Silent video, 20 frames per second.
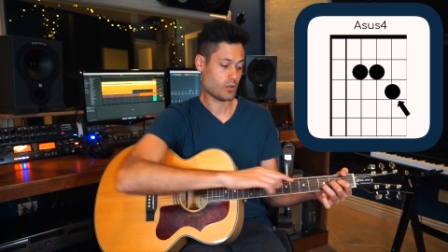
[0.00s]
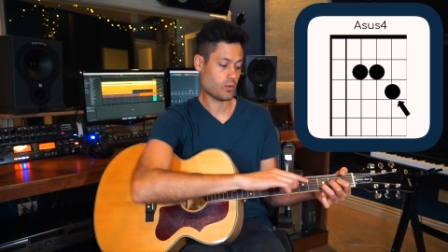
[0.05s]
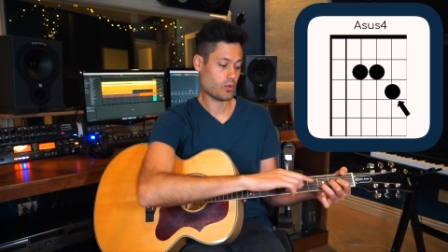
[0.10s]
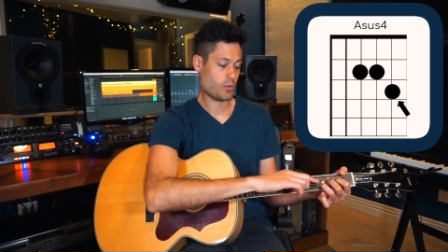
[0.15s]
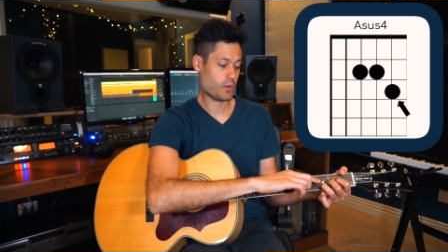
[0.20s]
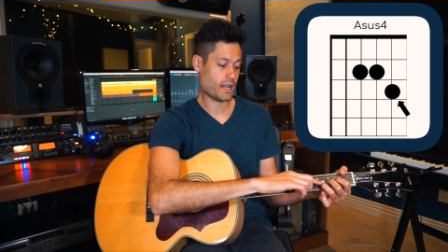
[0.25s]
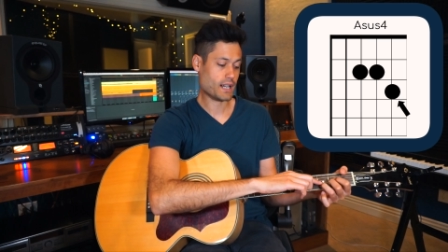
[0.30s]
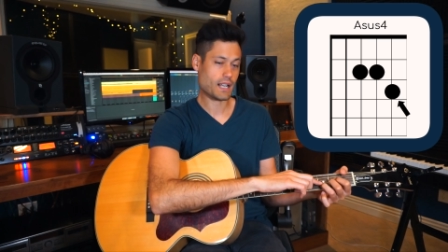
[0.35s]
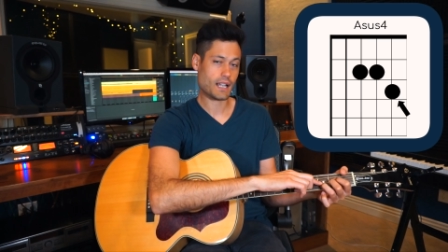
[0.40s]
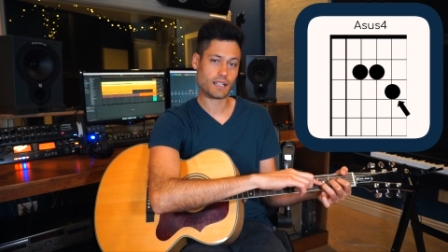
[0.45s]

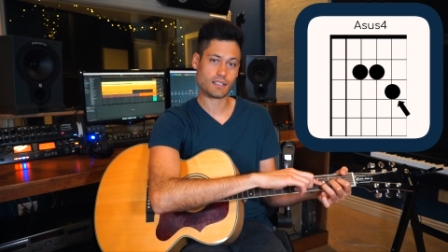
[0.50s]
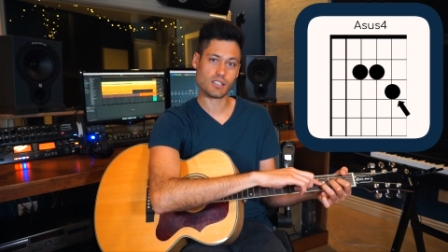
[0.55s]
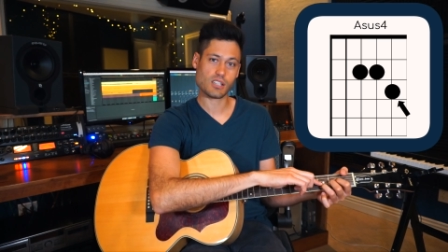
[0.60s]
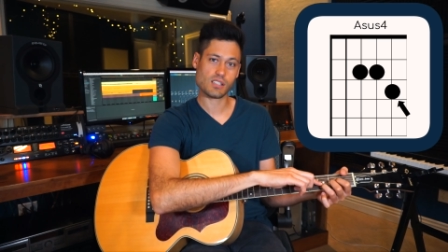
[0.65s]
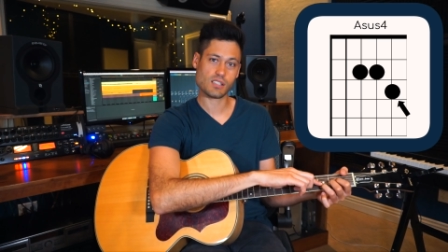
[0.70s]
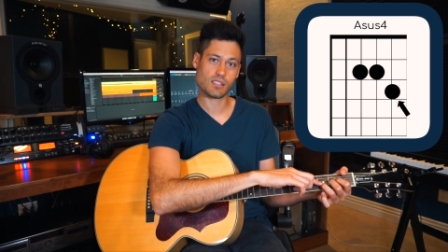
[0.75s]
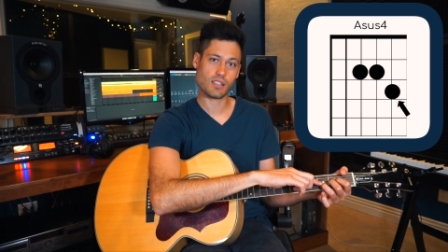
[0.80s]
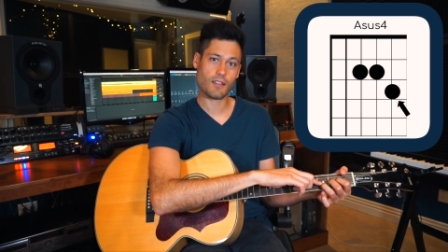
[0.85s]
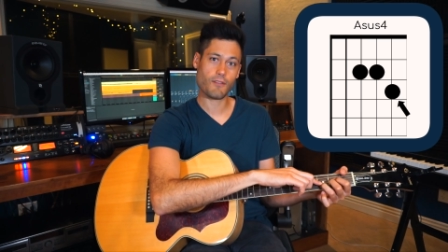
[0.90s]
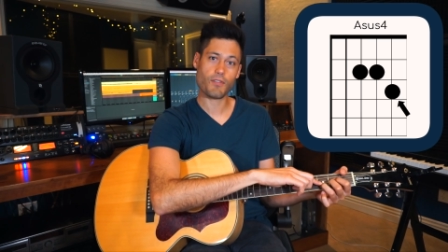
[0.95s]
Well, why not
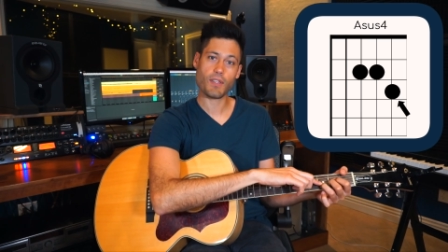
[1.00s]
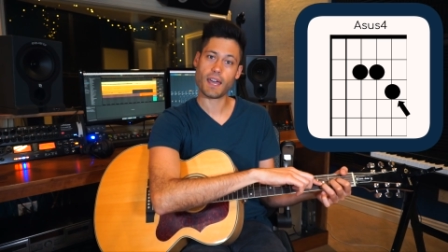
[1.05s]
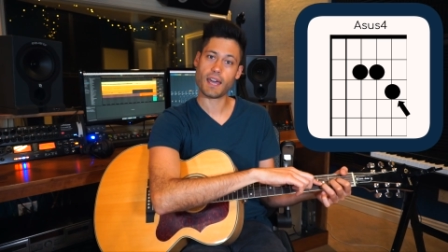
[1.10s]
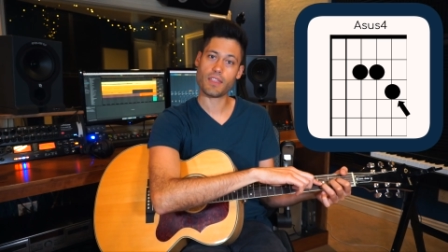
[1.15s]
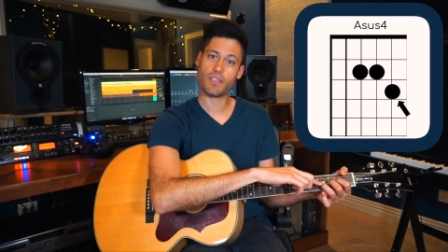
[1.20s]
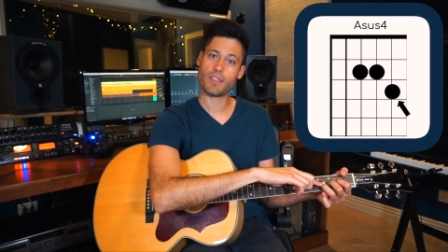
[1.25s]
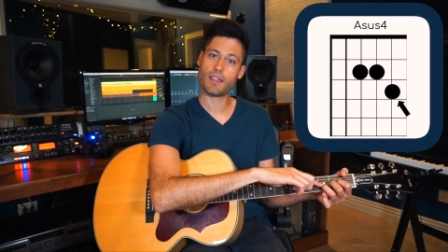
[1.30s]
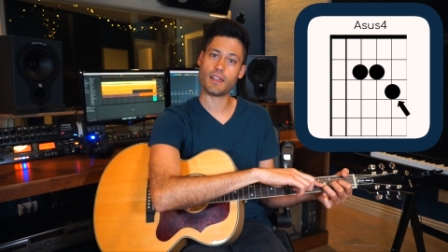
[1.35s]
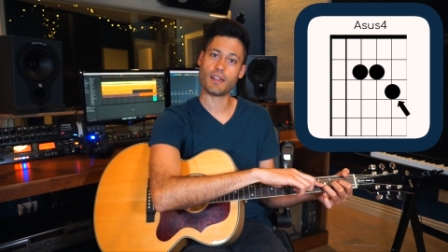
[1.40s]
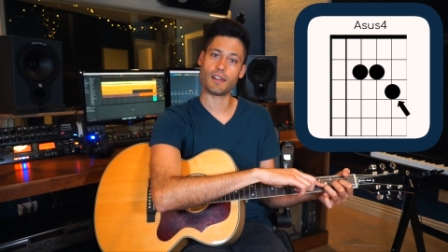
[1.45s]
just leave
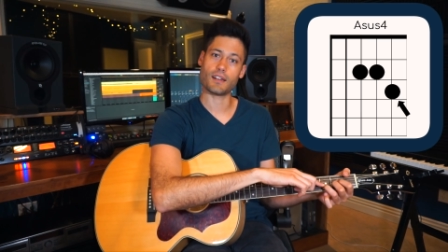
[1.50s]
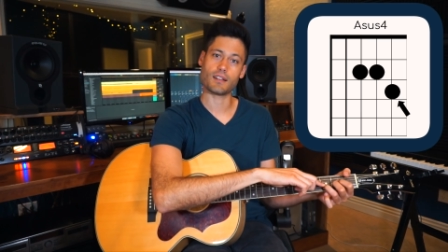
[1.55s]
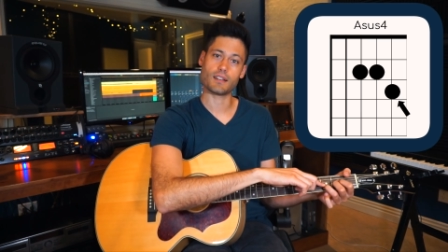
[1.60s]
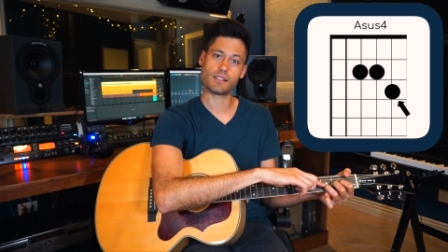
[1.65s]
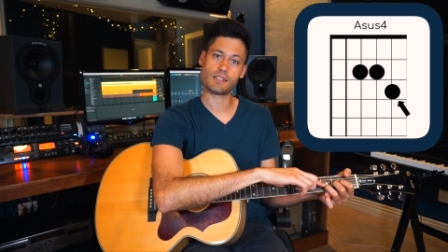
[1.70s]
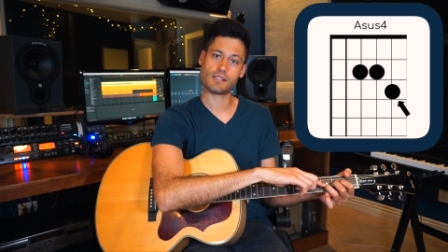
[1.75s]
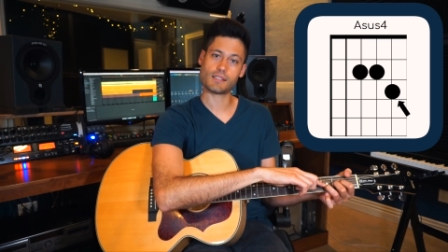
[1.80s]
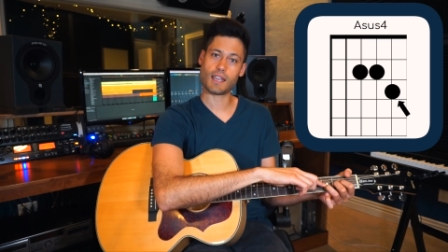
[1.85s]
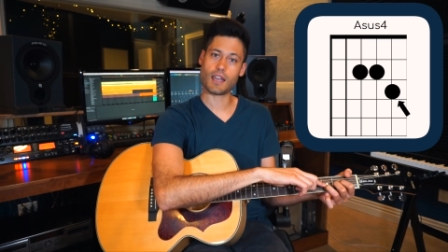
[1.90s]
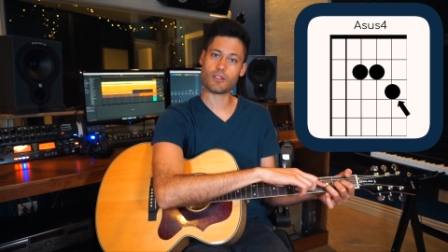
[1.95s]
that there?
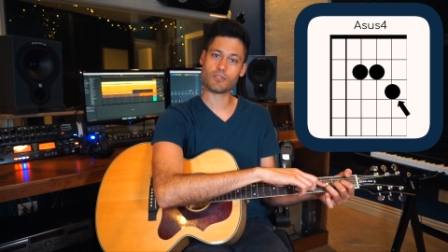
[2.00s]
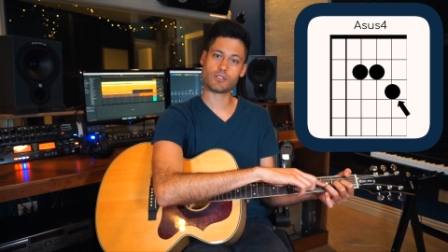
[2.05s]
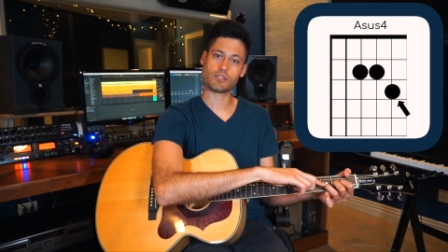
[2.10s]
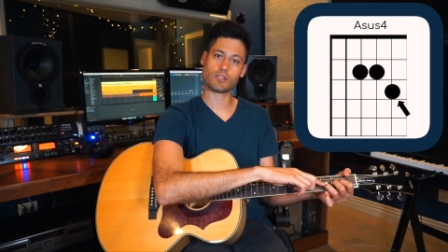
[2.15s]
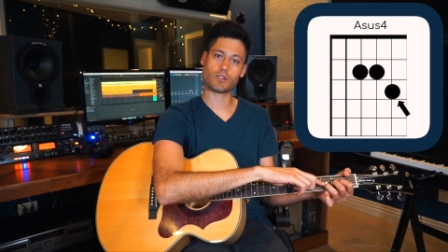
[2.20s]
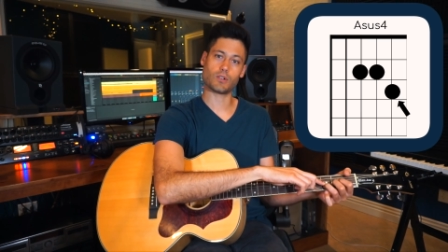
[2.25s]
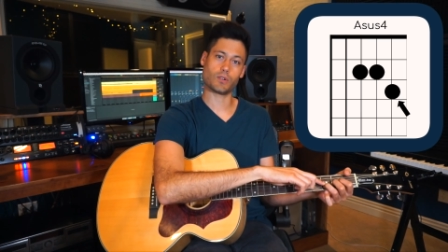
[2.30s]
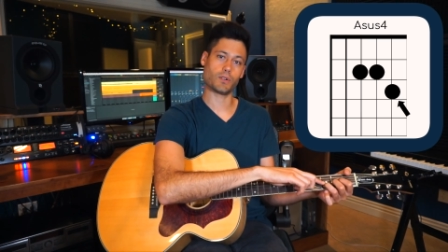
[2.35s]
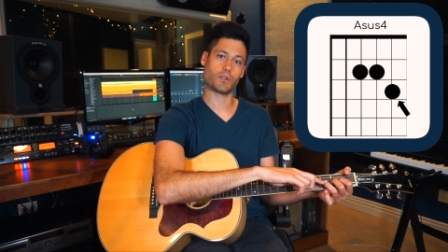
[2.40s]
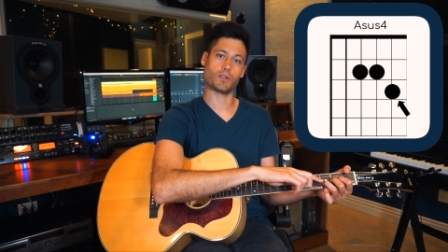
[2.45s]
It sounds
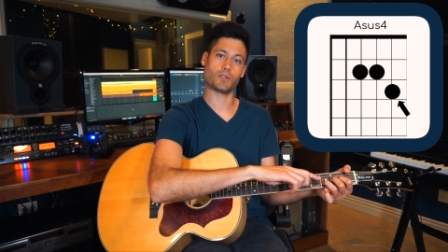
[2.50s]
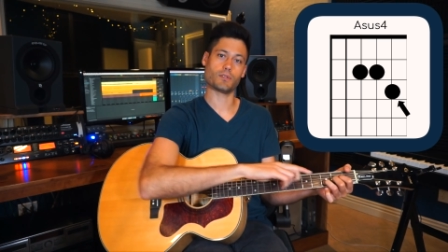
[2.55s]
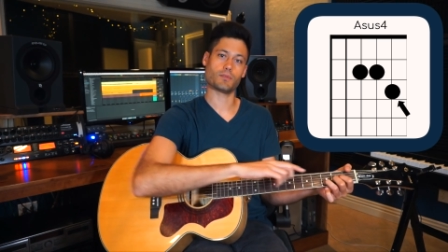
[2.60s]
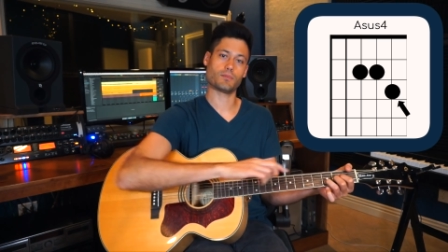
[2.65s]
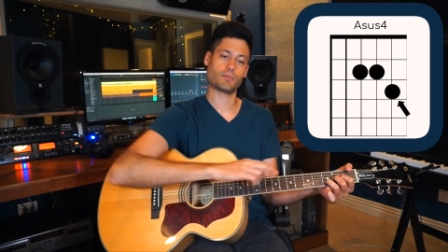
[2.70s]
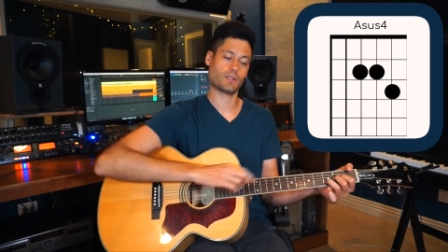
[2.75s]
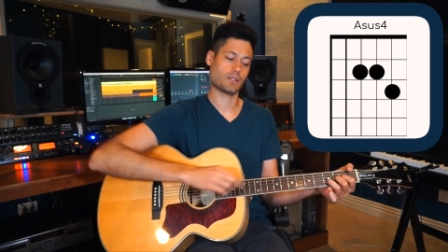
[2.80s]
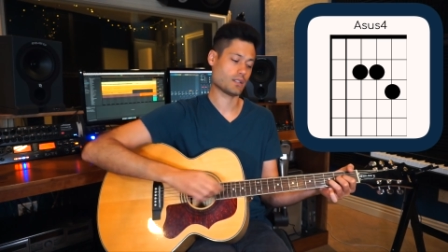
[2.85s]
cool.